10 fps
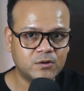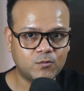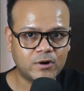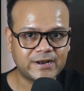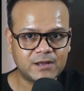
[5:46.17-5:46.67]

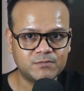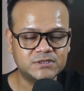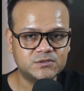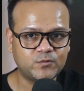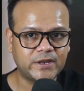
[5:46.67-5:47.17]
what
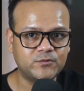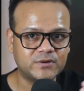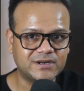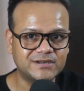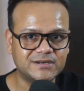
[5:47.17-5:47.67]
happens when you
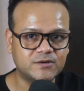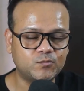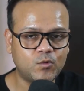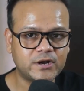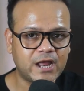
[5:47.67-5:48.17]
trigger it,
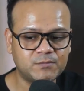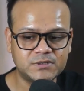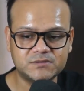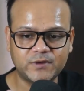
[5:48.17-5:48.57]
what happens